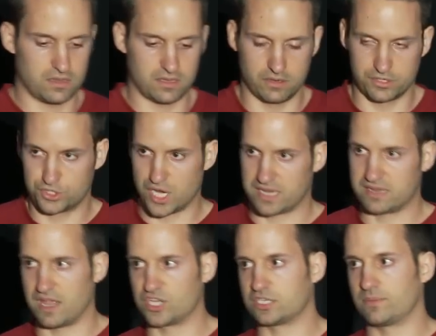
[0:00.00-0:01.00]
There's
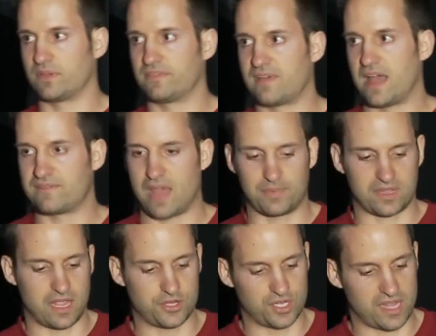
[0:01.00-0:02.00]
checking HTML5
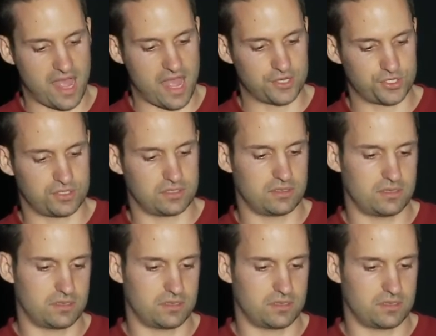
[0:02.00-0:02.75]
application cache,